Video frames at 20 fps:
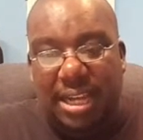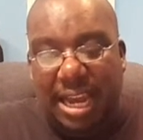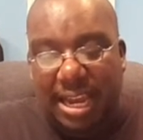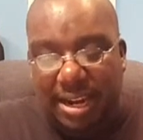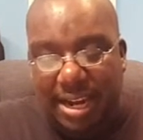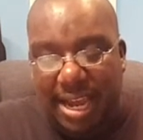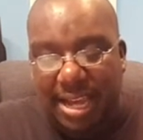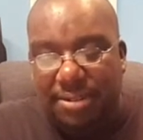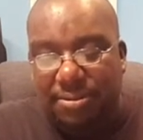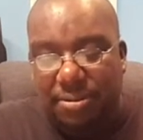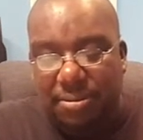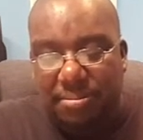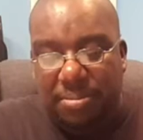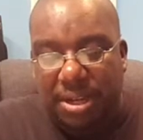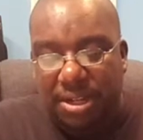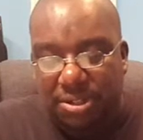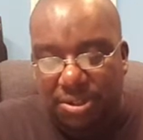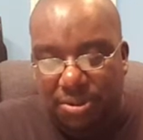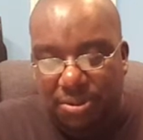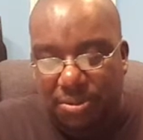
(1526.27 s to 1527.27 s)
And that's what
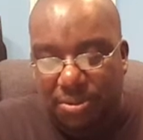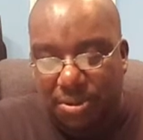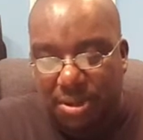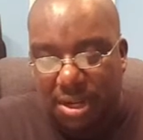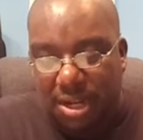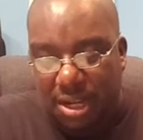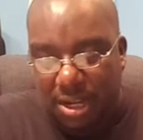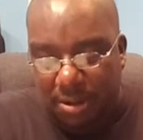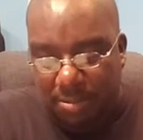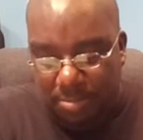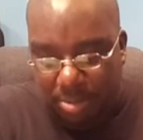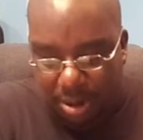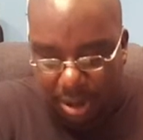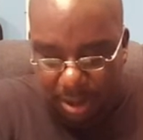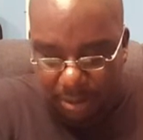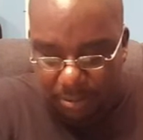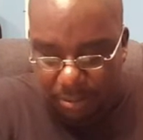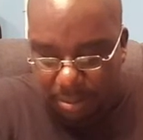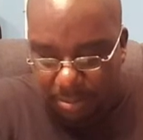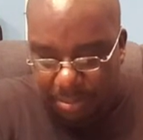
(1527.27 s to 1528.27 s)
makes you
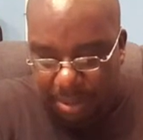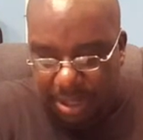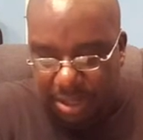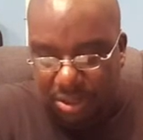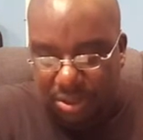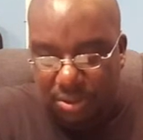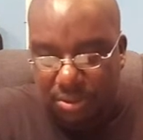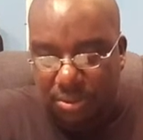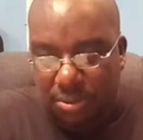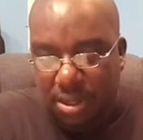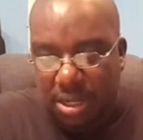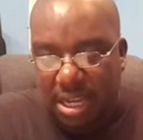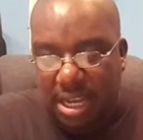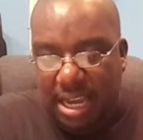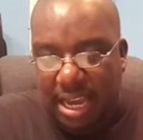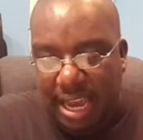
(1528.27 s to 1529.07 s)
part of what makes you